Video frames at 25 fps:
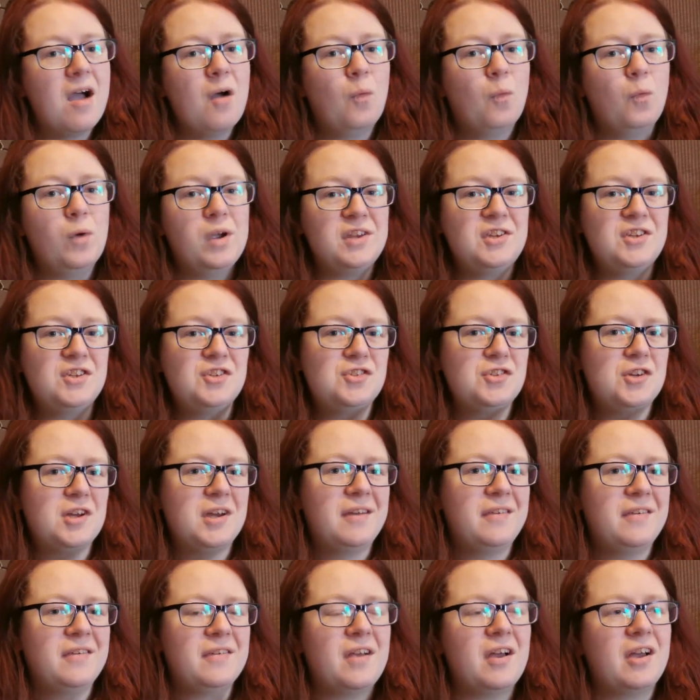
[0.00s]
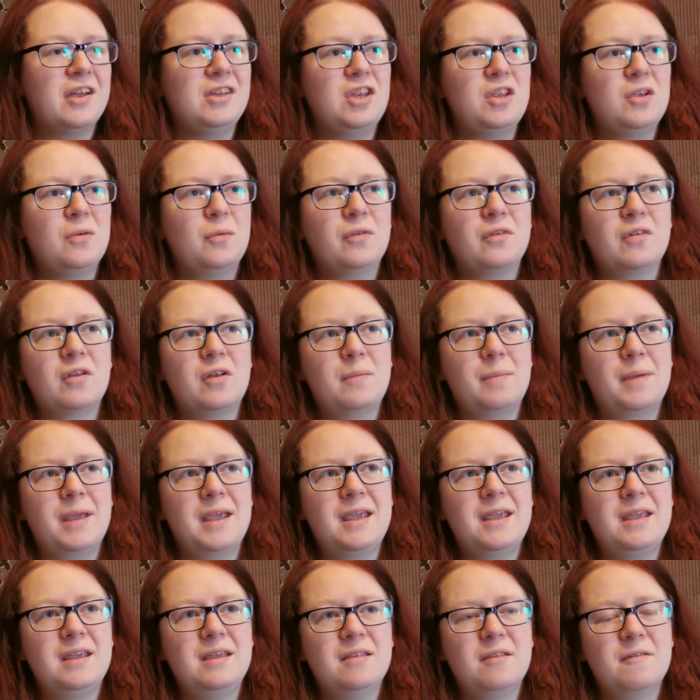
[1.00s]
Wishstress I knew was going to
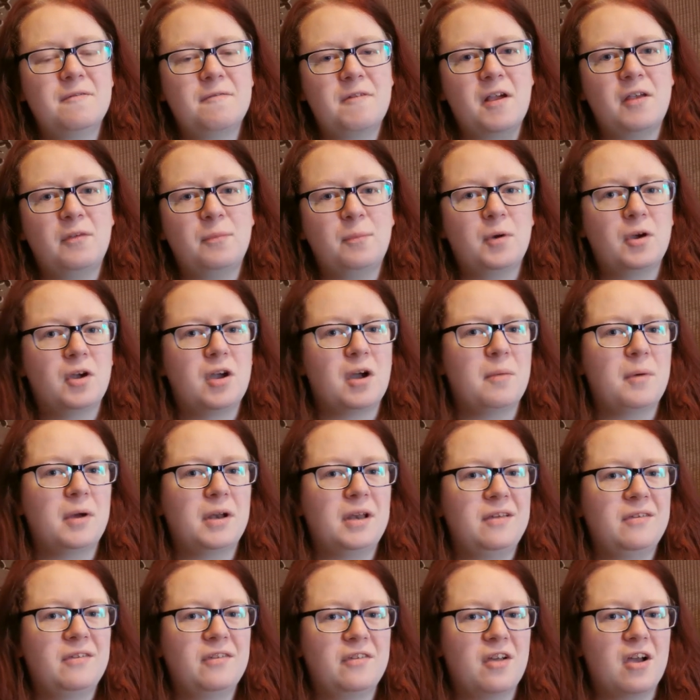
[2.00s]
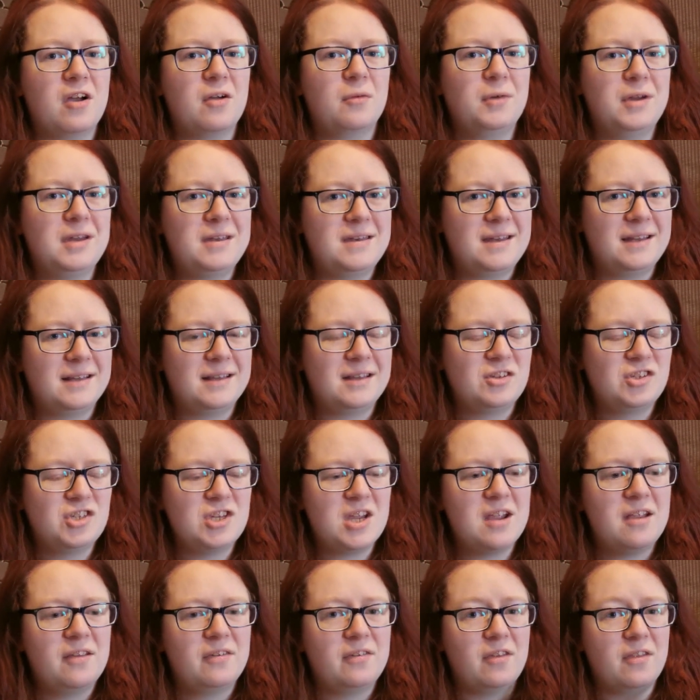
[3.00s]
be the first book I wanted to start reading this
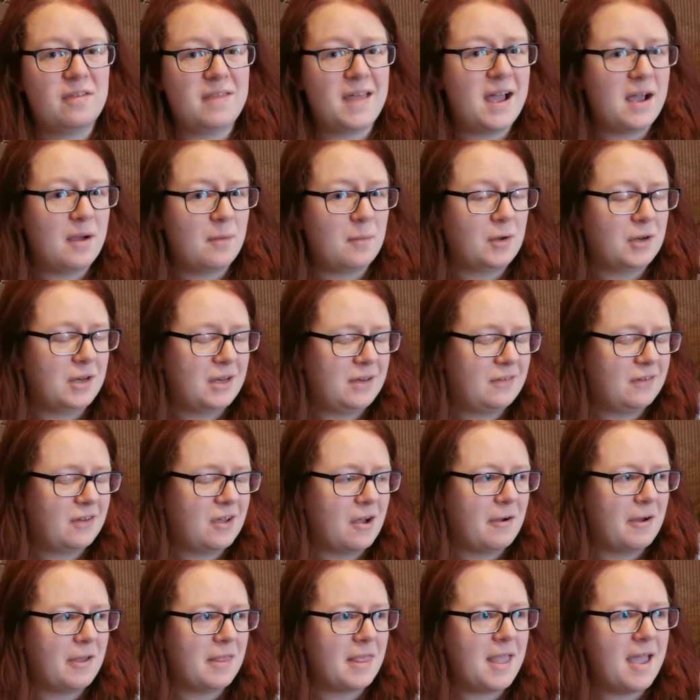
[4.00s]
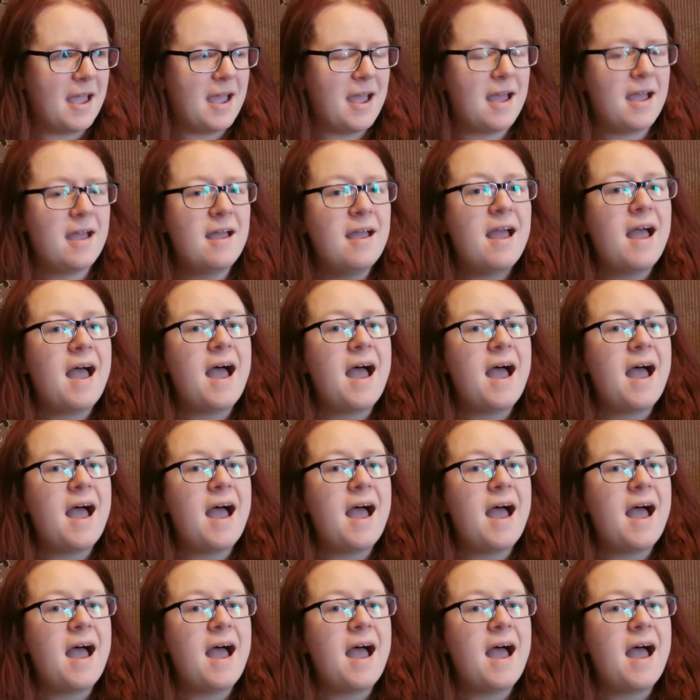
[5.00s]
year, so that wanted to go on there.